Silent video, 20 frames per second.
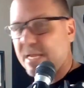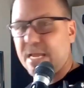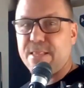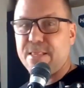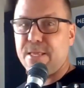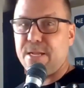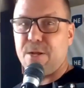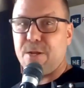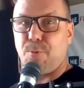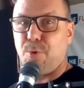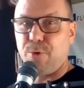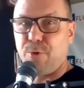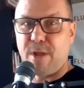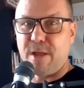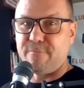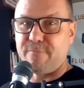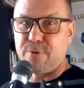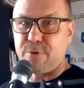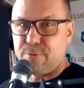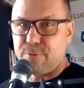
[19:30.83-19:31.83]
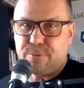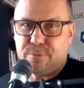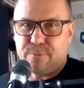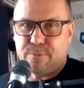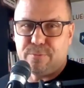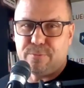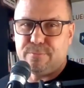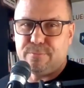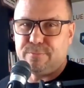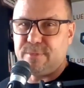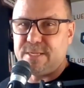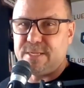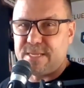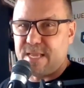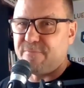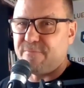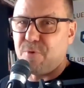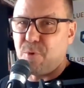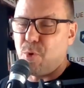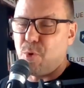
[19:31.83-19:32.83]
saying that it won't ever, the
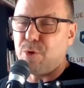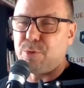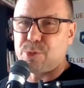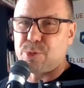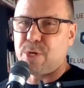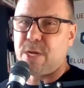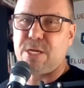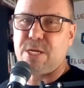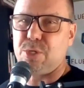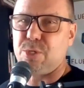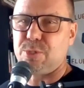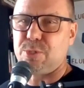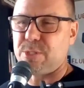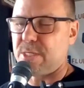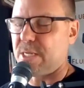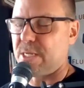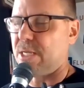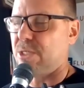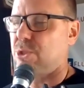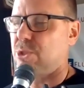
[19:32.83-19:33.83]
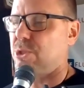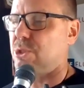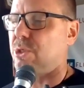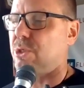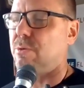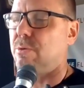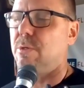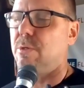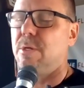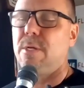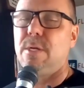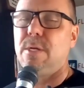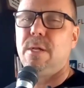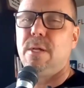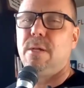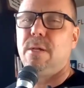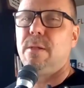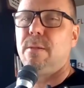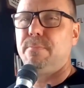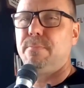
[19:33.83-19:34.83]
devil won't try to use it against you,
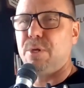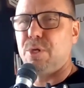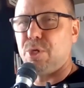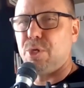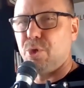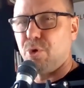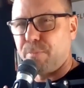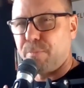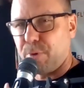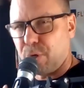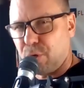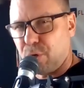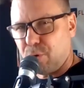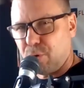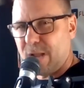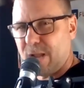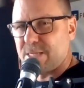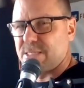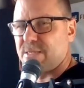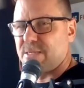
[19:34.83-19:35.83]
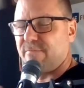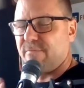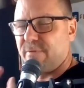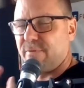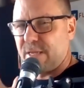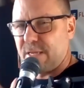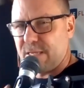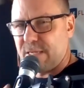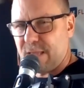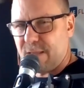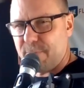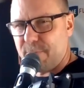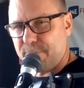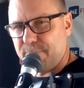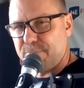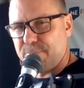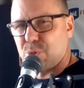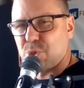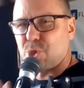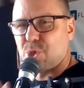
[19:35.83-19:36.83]
but you'll progressively get
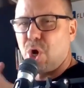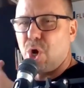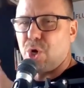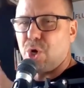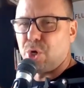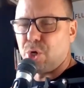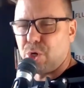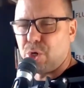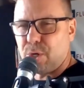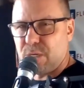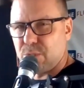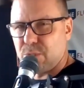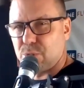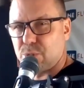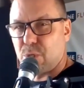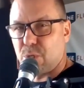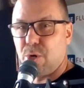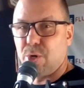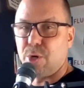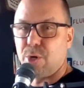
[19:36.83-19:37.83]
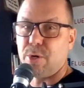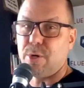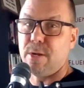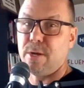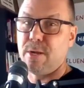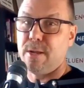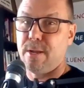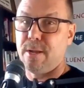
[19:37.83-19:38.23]
stronger and stronger.